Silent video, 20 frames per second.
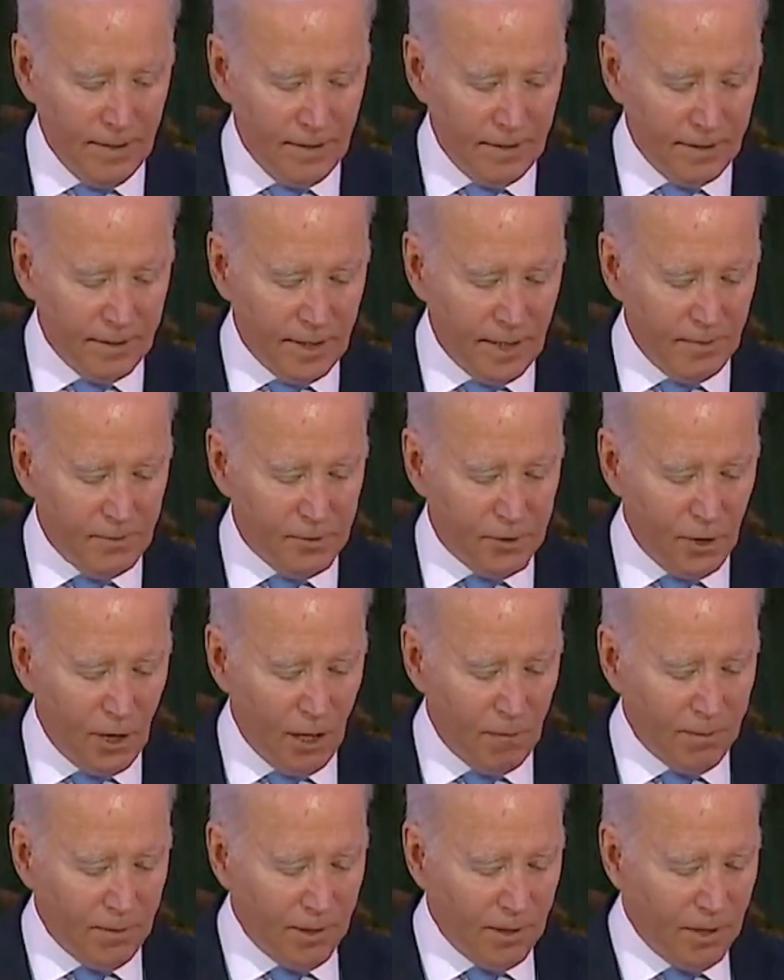to keep
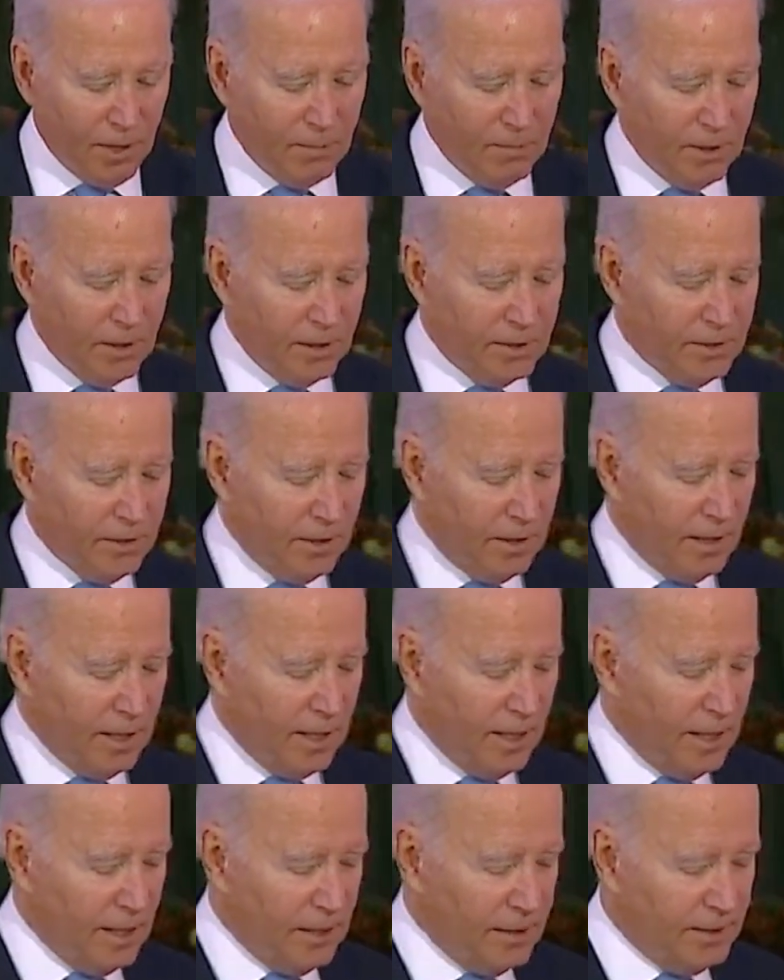sharpening our military
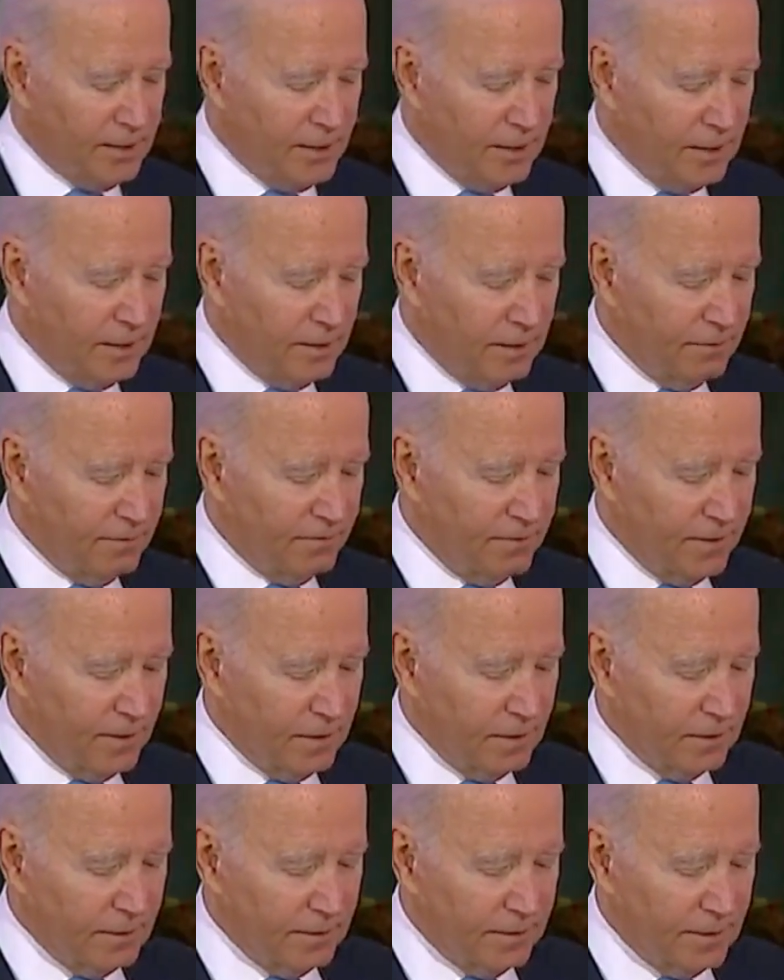edge in the
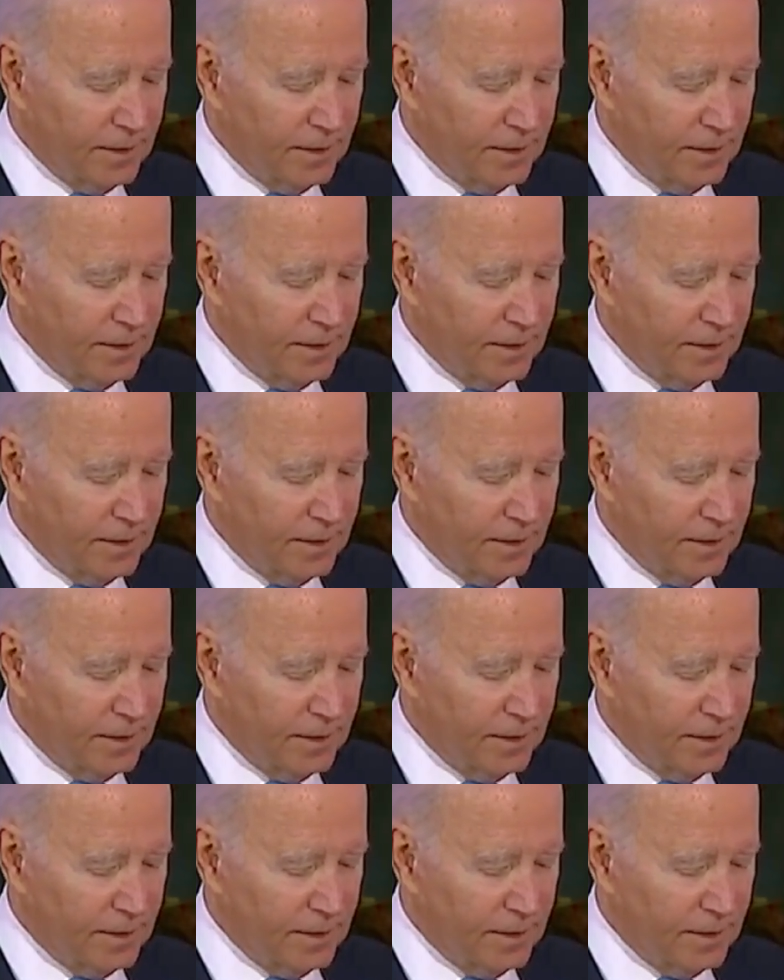field